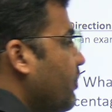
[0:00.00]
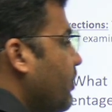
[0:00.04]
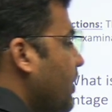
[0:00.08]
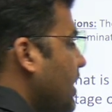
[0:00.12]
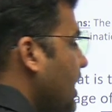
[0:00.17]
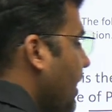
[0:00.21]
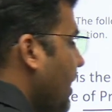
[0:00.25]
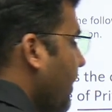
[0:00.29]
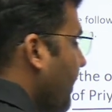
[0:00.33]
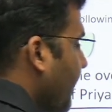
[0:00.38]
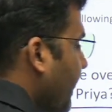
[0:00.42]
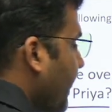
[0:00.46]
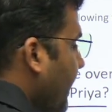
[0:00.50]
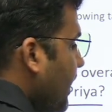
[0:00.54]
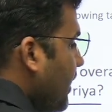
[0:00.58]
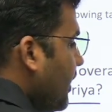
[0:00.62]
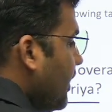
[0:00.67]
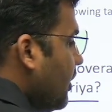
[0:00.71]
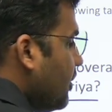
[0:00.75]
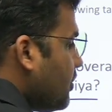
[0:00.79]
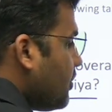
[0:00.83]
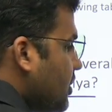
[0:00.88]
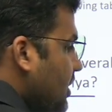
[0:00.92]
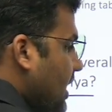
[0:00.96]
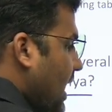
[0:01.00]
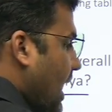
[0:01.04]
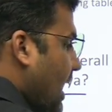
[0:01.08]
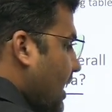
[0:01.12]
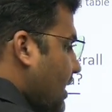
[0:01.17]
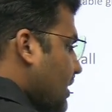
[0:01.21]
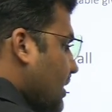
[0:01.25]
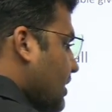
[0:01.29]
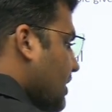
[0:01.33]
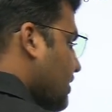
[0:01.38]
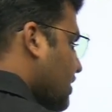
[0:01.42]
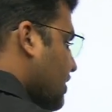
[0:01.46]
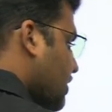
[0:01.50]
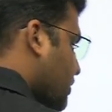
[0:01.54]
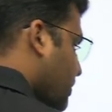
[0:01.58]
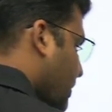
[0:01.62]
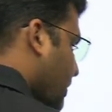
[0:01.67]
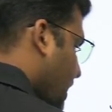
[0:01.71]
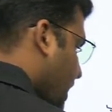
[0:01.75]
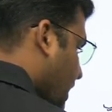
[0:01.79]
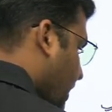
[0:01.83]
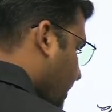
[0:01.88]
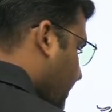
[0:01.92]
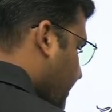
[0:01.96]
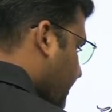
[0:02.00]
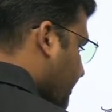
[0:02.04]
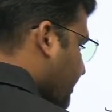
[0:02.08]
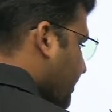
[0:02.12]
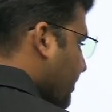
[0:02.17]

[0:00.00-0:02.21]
Priya? You see that this is Priya.